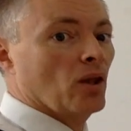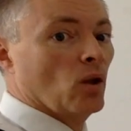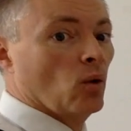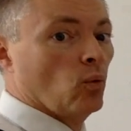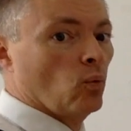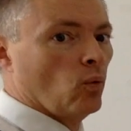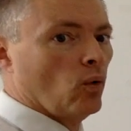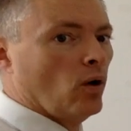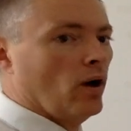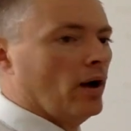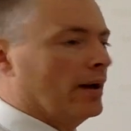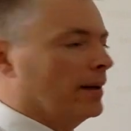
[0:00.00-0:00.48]

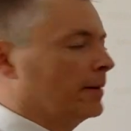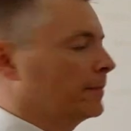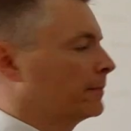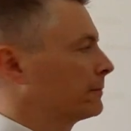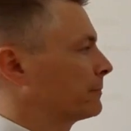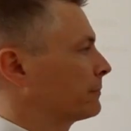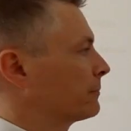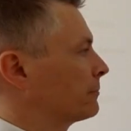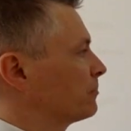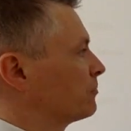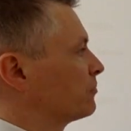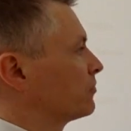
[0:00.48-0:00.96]
Why?
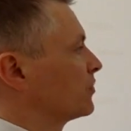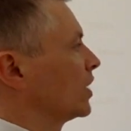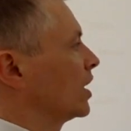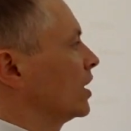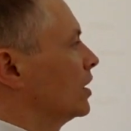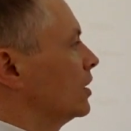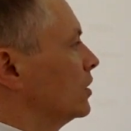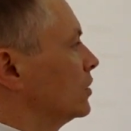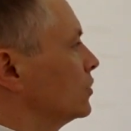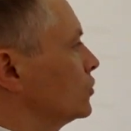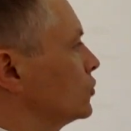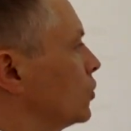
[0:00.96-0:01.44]

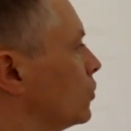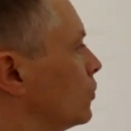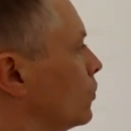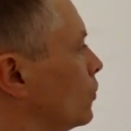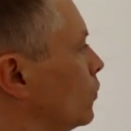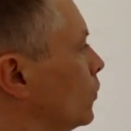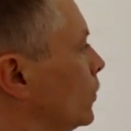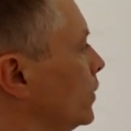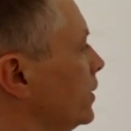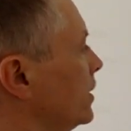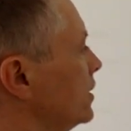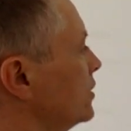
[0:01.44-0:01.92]

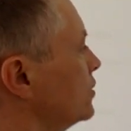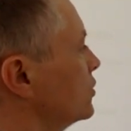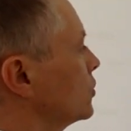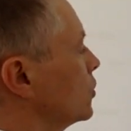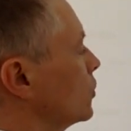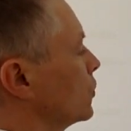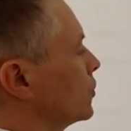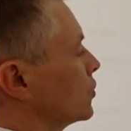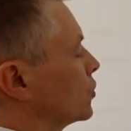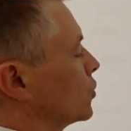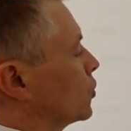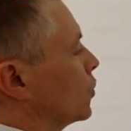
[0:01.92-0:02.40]
So we need to
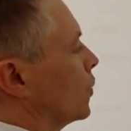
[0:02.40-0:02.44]
go to the